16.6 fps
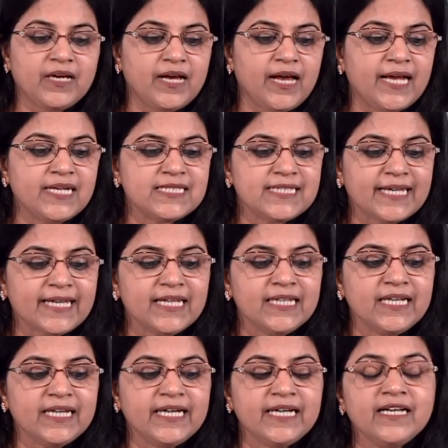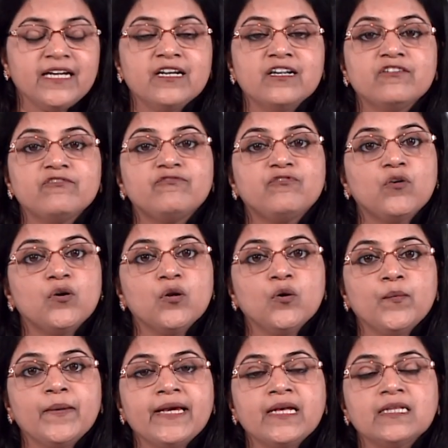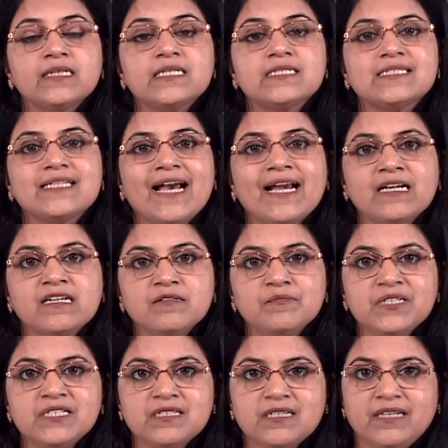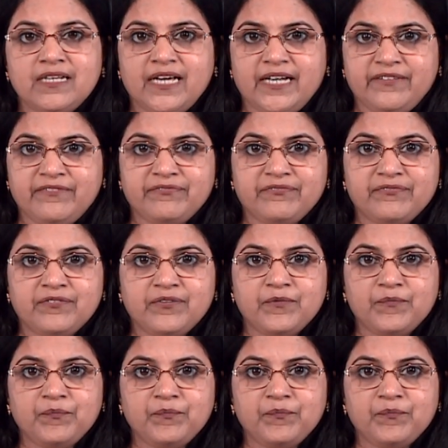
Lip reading: And secondly, following the sacramental life.